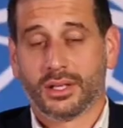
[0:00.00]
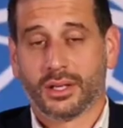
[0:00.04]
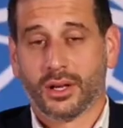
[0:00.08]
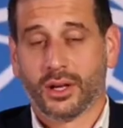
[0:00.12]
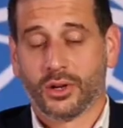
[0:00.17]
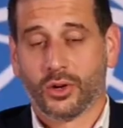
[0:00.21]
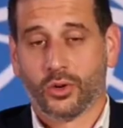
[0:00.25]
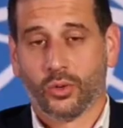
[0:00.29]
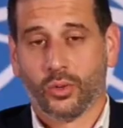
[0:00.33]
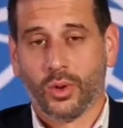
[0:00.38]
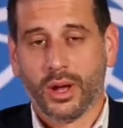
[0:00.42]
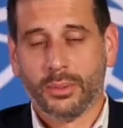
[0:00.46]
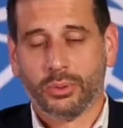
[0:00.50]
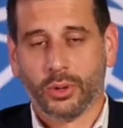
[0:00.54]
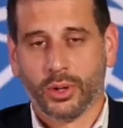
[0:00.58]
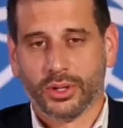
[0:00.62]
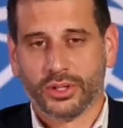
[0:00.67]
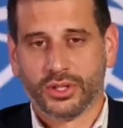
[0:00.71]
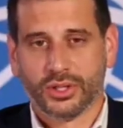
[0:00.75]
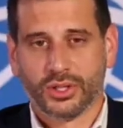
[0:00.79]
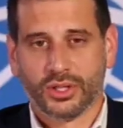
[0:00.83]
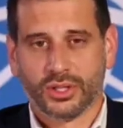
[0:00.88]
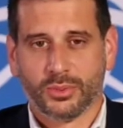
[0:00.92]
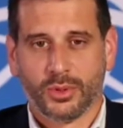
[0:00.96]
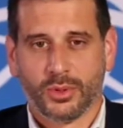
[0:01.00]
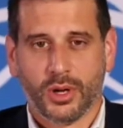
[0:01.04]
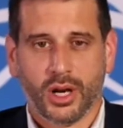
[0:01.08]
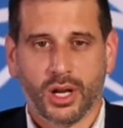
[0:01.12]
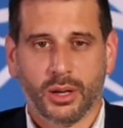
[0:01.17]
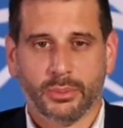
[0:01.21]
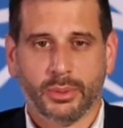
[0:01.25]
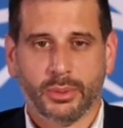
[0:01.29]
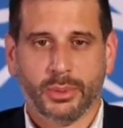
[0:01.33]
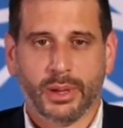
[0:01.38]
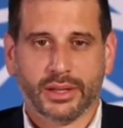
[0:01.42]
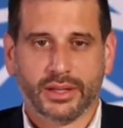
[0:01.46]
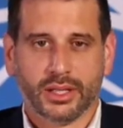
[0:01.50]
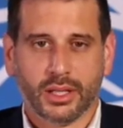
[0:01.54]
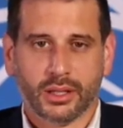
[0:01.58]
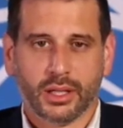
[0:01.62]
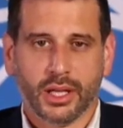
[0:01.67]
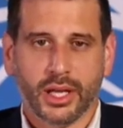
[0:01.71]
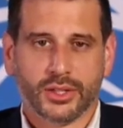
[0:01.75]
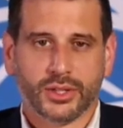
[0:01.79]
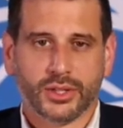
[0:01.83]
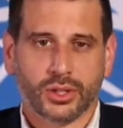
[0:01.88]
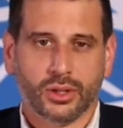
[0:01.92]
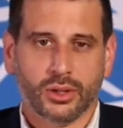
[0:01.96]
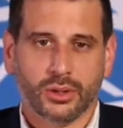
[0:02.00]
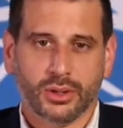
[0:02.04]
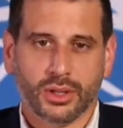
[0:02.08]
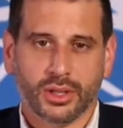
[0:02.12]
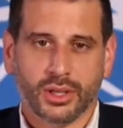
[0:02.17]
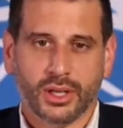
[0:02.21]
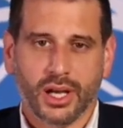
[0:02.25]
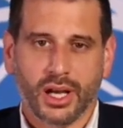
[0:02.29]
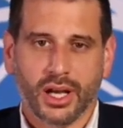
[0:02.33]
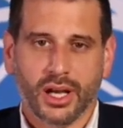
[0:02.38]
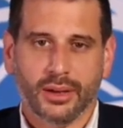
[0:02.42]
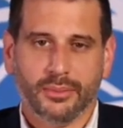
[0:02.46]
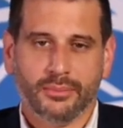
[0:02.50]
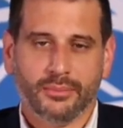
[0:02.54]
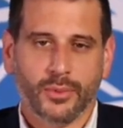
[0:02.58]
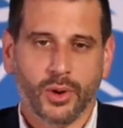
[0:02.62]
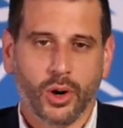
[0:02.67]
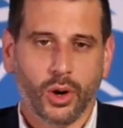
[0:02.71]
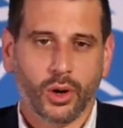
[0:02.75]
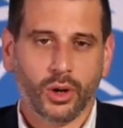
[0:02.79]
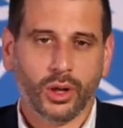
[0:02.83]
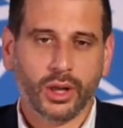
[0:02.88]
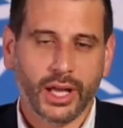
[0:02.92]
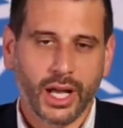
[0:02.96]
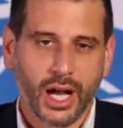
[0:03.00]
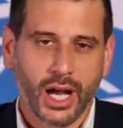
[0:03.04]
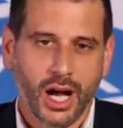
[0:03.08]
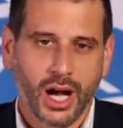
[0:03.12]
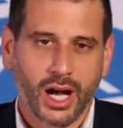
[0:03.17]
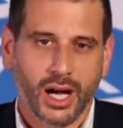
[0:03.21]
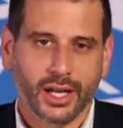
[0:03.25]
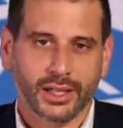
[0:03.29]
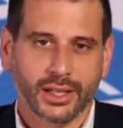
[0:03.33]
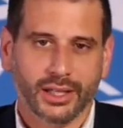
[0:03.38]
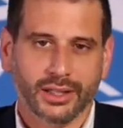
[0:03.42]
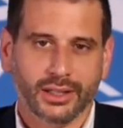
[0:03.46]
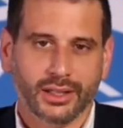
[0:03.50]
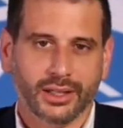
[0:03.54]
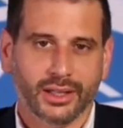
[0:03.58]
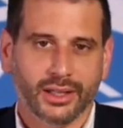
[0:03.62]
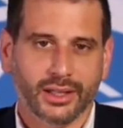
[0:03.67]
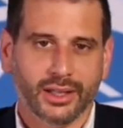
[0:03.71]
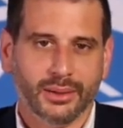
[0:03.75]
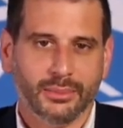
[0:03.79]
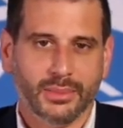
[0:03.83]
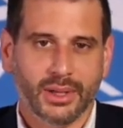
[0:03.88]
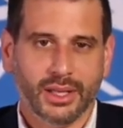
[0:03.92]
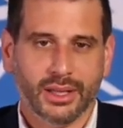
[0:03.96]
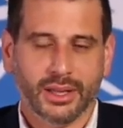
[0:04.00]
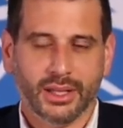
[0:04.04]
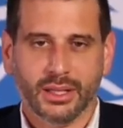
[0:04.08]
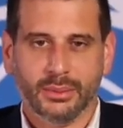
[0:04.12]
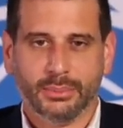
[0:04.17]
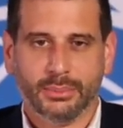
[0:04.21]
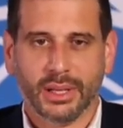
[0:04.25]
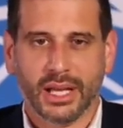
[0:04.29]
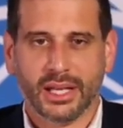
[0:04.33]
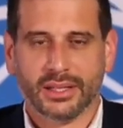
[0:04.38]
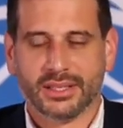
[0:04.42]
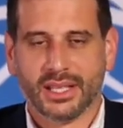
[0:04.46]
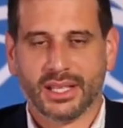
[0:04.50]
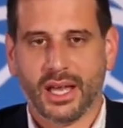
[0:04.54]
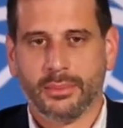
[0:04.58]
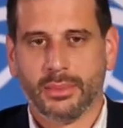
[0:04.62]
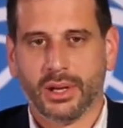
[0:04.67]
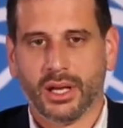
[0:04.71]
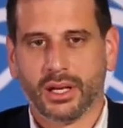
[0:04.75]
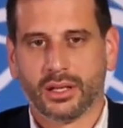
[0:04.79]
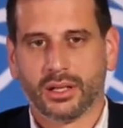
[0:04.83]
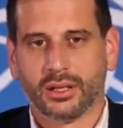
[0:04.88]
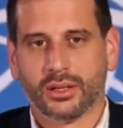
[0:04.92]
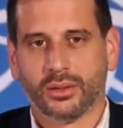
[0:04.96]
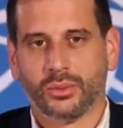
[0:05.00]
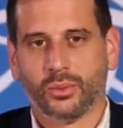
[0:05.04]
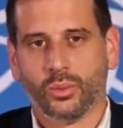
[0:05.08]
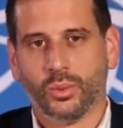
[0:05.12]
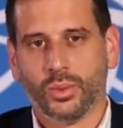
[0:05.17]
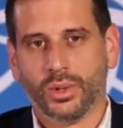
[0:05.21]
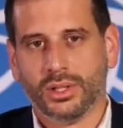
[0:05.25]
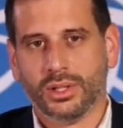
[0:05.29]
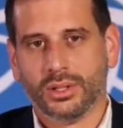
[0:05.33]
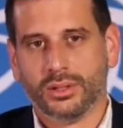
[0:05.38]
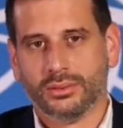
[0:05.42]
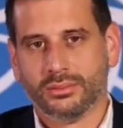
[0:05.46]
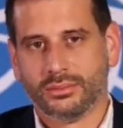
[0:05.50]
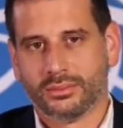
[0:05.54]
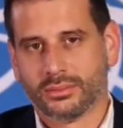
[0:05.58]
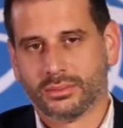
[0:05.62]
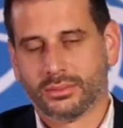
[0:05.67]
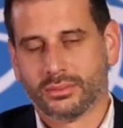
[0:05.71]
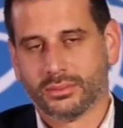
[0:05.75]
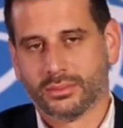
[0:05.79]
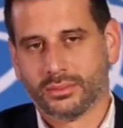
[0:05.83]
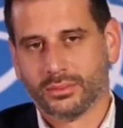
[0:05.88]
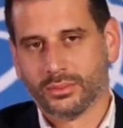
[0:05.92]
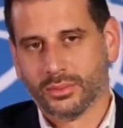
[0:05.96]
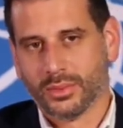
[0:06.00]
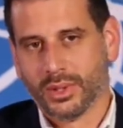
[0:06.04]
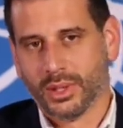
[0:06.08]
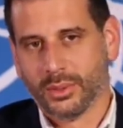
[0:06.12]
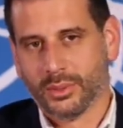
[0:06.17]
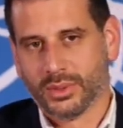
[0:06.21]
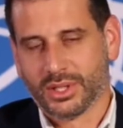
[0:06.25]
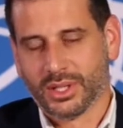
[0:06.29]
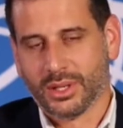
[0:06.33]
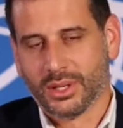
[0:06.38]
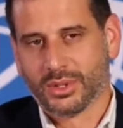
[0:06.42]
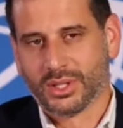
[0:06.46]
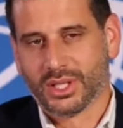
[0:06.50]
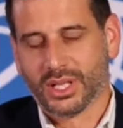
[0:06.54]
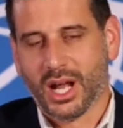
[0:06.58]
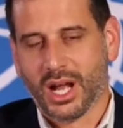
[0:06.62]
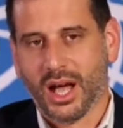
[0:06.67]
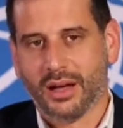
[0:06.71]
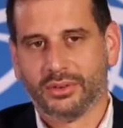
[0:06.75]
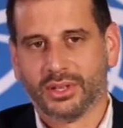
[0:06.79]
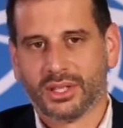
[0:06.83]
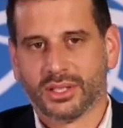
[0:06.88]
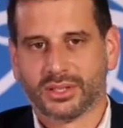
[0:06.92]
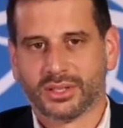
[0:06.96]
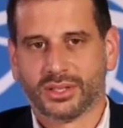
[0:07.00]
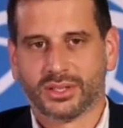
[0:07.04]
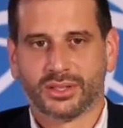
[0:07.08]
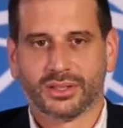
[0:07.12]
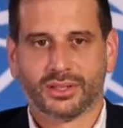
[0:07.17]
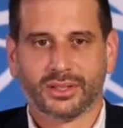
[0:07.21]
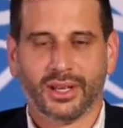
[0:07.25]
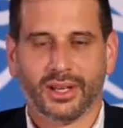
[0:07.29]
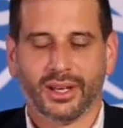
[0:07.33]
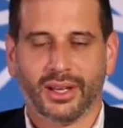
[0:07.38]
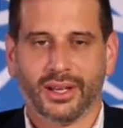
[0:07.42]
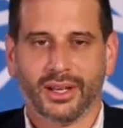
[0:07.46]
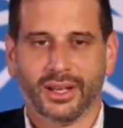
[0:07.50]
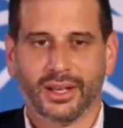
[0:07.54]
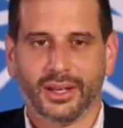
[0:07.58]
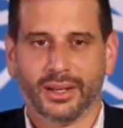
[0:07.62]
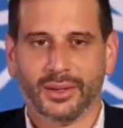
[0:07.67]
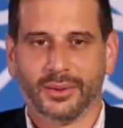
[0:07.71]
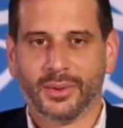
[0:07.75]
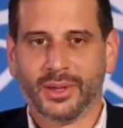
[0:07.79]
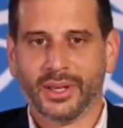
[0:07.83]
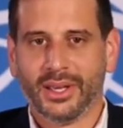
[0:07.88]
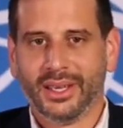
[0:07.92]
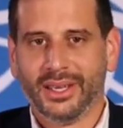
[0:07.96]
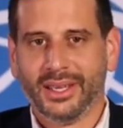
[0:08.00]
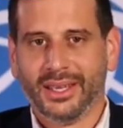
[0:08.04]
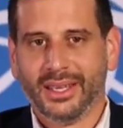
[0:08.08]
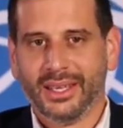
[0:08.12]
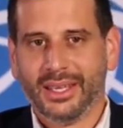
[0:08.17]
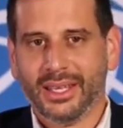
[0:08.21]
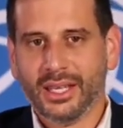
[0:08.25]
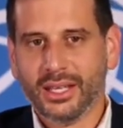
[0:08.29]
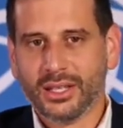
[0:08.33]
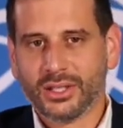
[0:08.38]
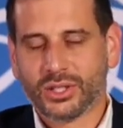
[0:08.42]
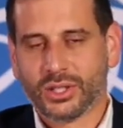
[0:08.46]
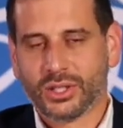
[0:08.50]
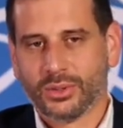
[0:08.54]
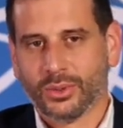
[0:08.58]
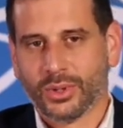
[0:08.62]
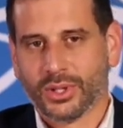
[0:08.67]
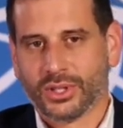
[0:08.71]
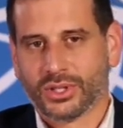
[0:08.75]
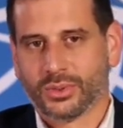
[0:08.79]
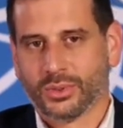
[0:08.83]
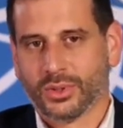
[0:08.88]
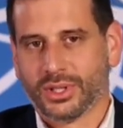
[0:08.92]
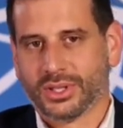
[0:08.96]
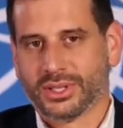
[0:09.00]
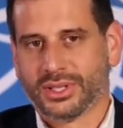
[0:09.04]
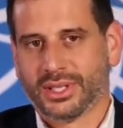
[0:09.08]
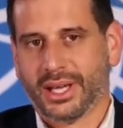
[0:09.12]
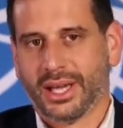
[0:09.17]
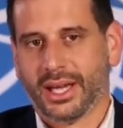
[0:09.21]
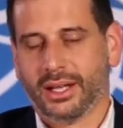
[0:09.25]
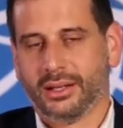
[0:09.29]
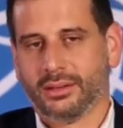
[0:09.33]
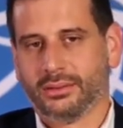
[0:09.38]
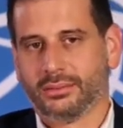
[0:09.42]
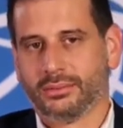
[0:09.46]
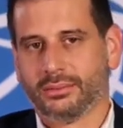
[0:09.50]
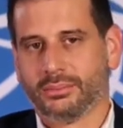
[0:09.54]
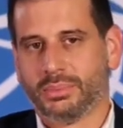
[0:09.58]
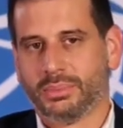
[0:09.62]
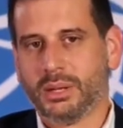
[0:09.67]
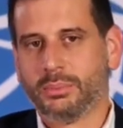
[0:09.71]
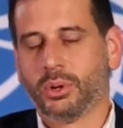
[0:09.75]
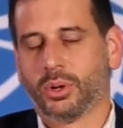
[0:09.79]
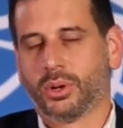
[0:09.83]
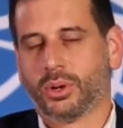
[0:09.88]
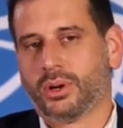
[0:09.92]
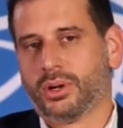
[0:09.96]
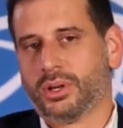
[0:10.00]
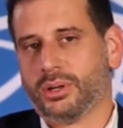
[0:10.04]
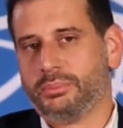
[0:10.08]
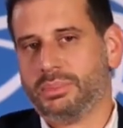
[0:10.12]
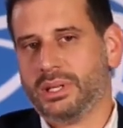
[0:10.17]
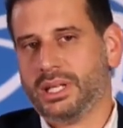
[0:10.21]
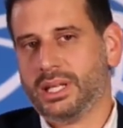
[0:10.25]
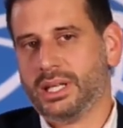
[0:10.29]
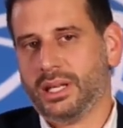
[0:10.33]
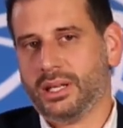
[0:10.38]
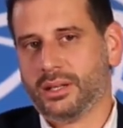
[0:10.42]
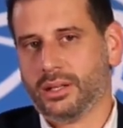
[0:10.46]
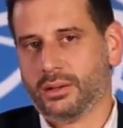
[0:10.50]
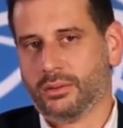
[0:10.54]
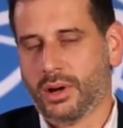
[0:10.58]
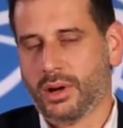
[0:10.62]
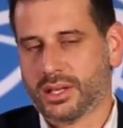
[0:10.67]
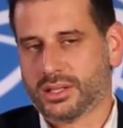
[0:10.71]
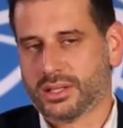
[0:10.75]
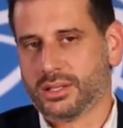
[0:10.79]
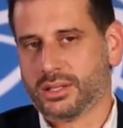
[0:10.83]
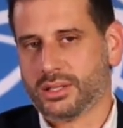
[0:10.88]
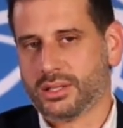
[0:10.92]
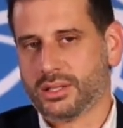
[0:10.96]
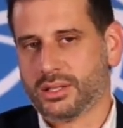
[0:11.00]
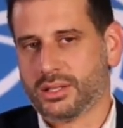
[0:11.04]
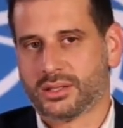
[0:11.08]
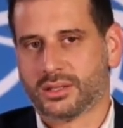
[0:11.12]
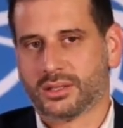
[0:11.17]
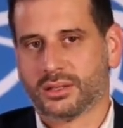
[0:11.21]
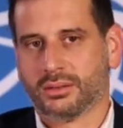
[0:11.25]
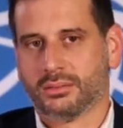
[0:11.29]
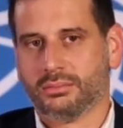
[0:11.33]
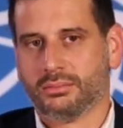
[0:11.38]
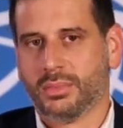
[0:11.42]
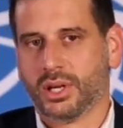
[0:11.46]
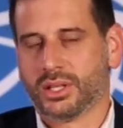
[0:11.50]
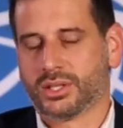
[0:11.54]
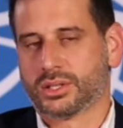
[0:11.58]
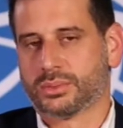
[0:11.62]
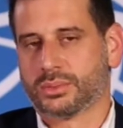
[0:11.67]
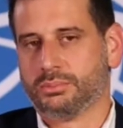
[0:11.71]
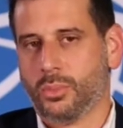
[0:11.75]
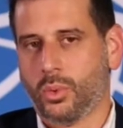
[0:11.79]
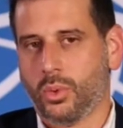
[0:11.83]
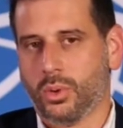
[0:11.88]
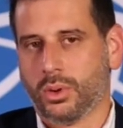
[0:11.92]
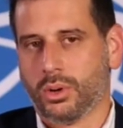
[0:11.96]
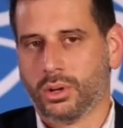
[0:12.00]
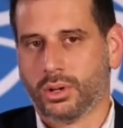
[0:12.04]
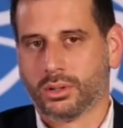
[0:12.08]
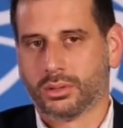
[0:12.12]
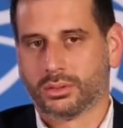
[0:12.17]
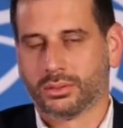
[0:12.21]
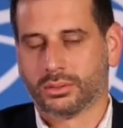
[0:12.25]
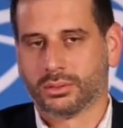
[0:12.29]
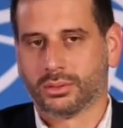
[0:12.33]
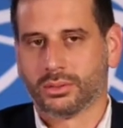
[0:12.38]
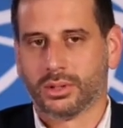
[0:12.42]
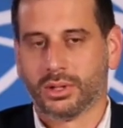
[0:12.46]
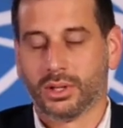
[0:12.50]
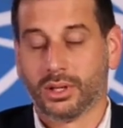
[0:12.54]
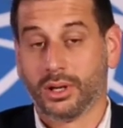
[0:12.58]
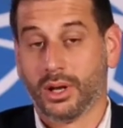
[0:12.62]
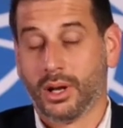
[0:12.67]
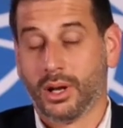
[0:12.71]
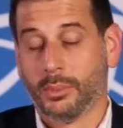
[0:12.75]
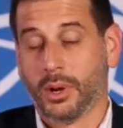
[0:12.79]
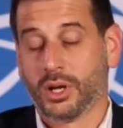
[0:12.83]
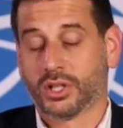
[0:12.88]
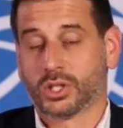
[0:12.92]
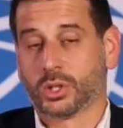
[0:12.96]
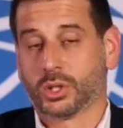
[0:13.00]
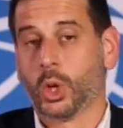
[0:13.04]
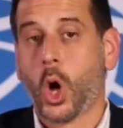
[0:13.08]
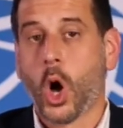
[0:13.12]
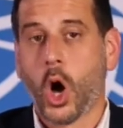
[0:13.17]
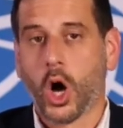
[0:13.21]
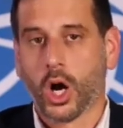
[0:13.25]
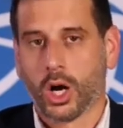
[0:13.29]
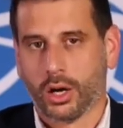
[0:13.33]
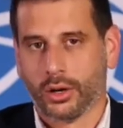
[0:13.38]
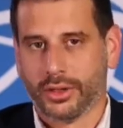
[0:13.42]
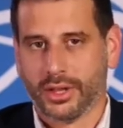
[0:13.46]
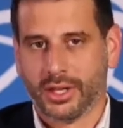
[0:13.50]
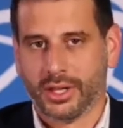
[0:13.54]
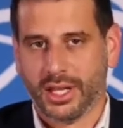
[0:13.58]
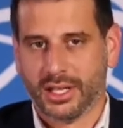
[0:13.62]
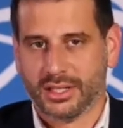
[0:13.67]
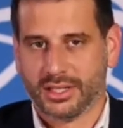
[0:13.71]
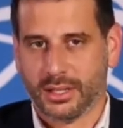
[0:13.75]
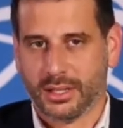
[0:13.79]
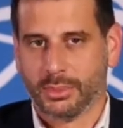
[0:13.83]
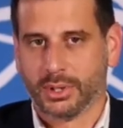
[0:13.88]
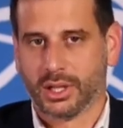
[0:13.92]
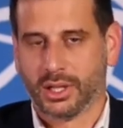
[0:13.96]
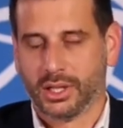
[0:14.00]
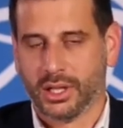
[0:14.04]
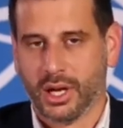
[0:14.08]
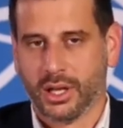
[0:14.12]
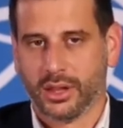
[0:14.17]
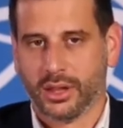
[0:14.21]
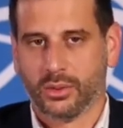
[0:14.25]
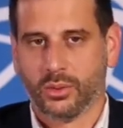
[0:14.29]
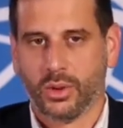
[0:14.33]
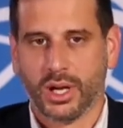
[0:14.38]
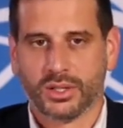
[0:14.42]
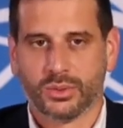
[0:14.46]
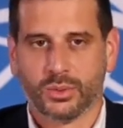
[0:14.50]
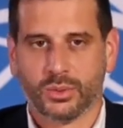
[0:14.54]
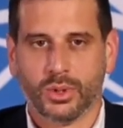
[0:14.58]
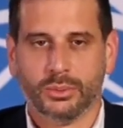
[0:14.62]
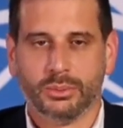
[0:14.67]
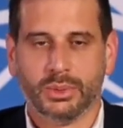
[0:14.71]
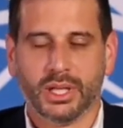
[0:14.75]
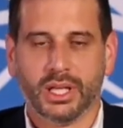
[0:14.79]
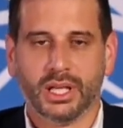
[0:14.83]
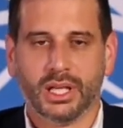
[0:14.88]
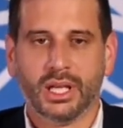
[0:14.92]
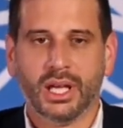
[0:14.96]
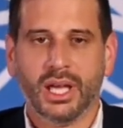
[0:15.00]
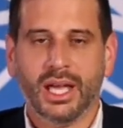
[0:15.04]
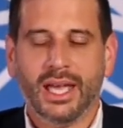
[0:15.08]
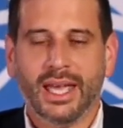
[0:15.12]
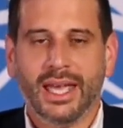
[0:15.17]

A great point you just brought up about the electrical. Early on in the pandemic, it was an obvious issue, which was that people are going to be in their residence much longer than they typically otherwise would be.